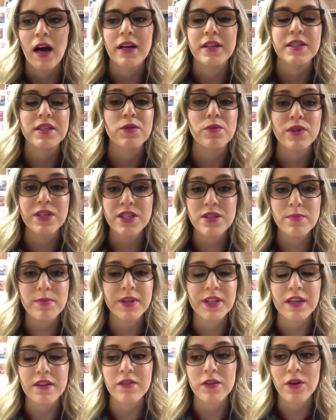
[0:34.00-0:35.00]
So once you
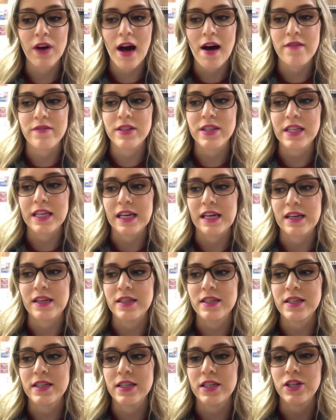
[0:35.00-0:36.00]
believe you have a
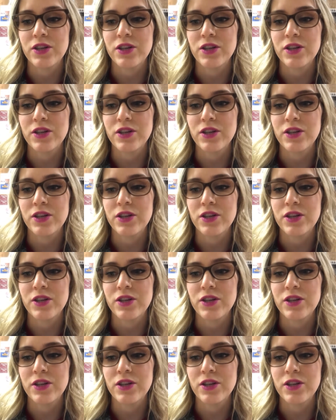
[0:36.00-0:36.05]
lead,